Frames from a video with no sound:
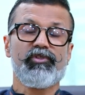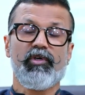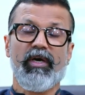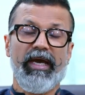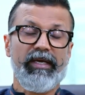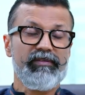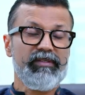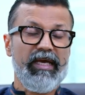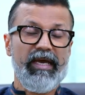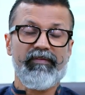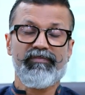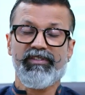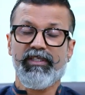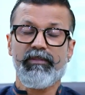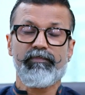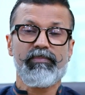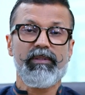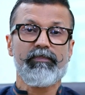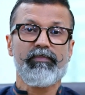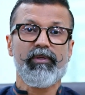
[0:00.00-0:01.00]
So I've
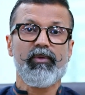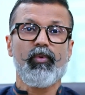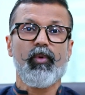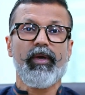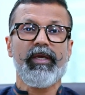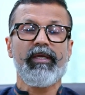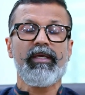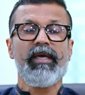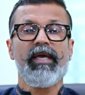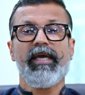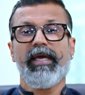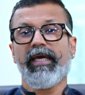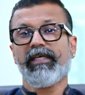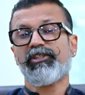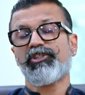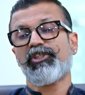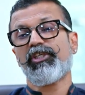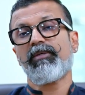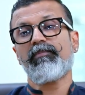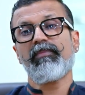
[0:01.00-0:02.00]
seen people going
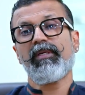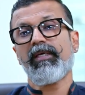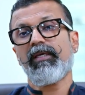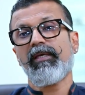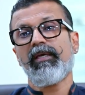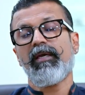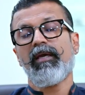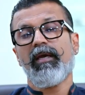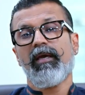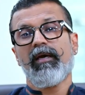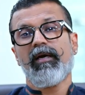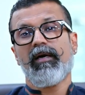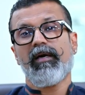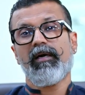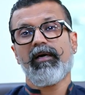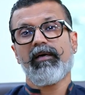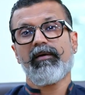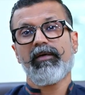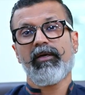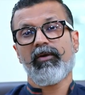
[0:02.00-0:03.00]
extremely
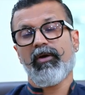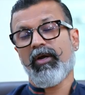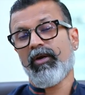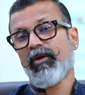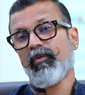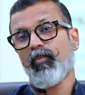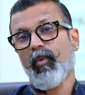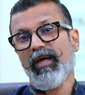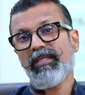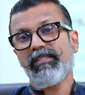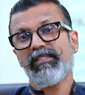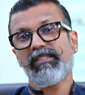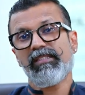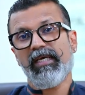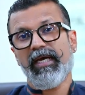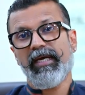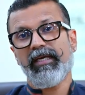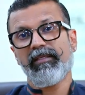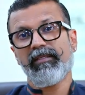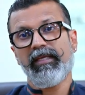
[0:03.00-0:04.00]
on one
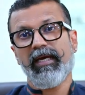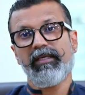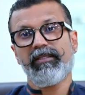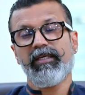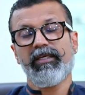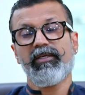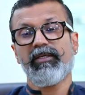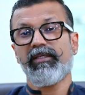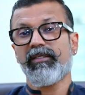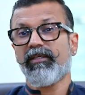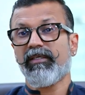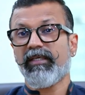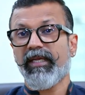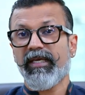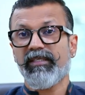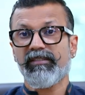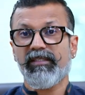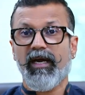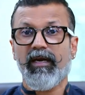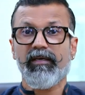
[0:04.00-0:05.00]
side that
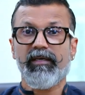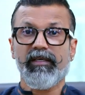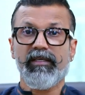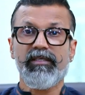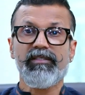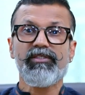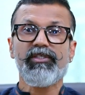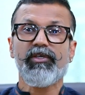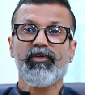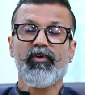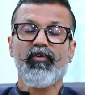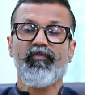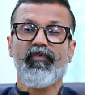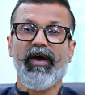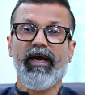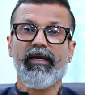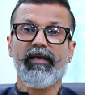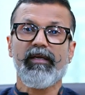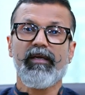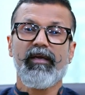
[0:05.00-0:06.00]
they start taking zero
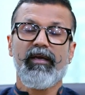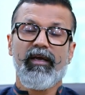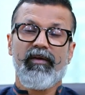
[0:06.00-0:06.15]
fat.